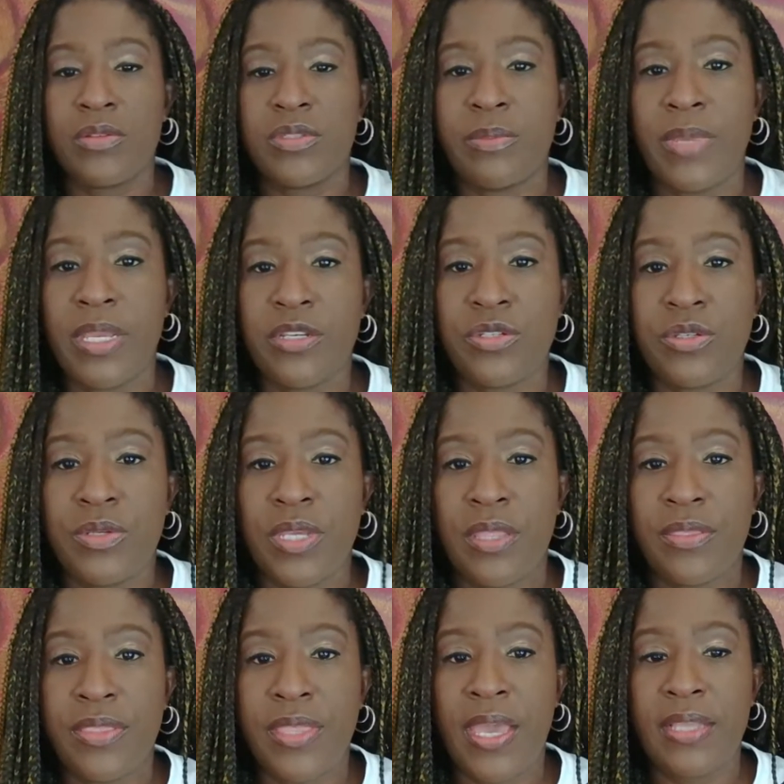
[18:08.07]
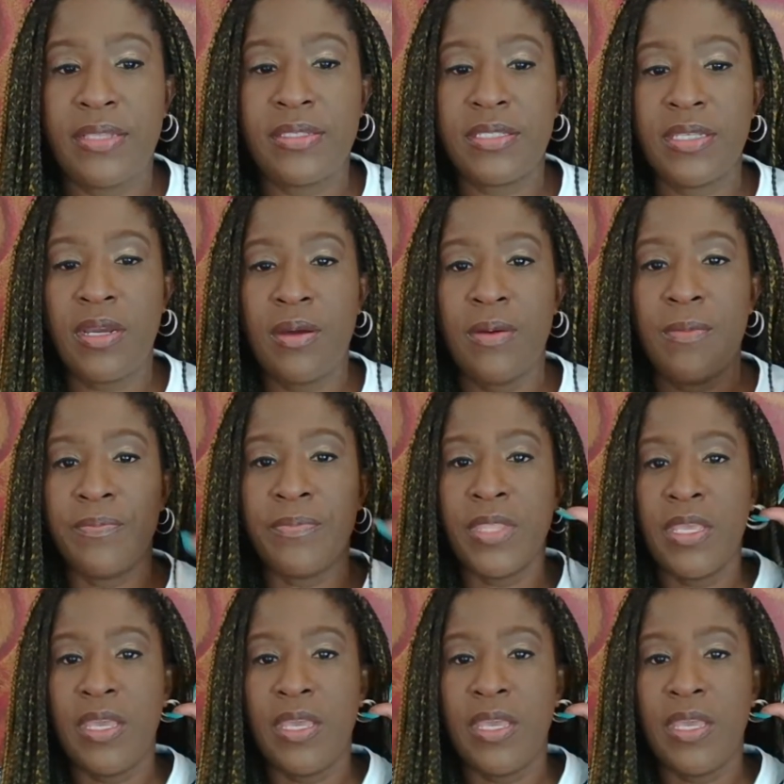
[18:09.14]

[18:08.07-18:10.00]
So make sure you get that sale.